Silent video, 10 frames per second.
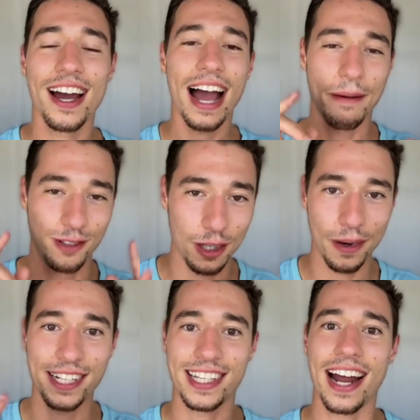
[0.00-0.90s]
I'm super
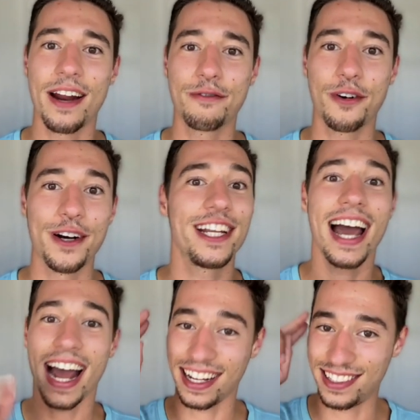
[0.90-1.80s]
excited for it
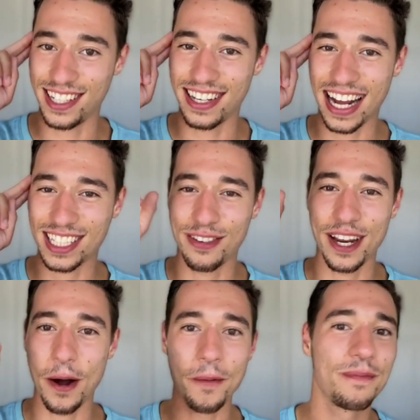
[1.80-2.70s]
and see you in the next
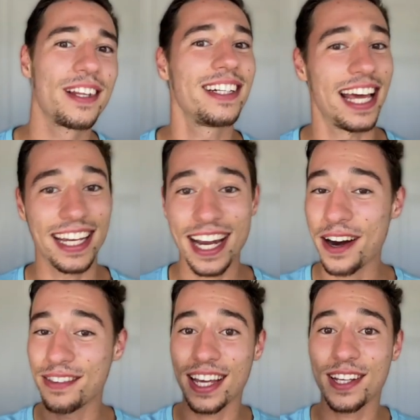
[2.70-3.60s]
video. Take care and
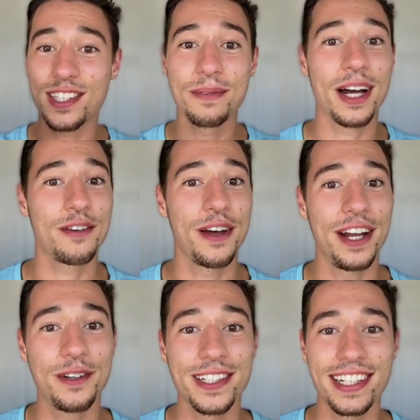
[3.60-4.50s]
thank you so much for your
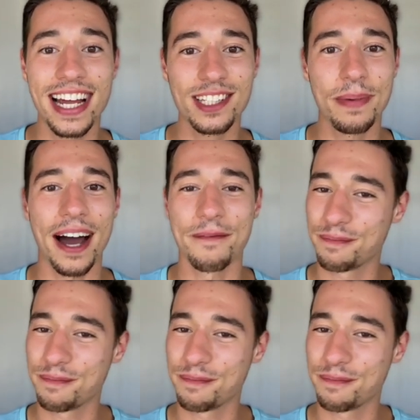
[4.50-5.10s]
interest in Despia.